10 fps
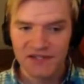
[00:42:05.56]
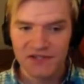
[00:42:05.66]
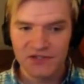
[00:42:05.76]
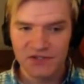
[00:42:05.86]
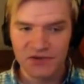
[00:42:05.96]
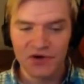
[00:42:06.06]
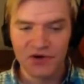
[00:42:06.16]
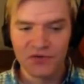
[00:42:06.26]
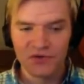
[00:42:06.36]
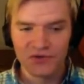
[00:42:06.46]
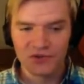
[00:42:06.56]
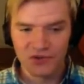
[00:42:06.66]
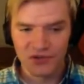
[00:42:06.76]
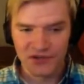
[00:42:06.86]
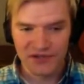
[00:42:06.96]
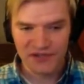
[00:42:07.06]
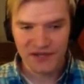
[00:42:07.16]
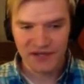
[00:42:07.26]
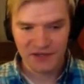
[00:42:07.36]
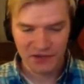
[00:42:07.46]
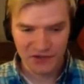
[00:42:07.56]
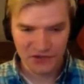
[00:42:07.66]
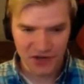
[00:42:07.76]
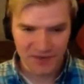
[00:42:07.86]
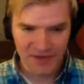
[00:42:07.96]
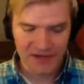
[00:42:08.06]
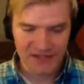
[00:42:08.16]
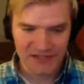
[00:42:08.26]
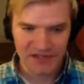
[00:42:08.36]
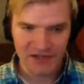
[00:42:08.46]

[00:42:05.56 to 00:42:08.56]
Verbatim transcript: to overlook technical drawbacks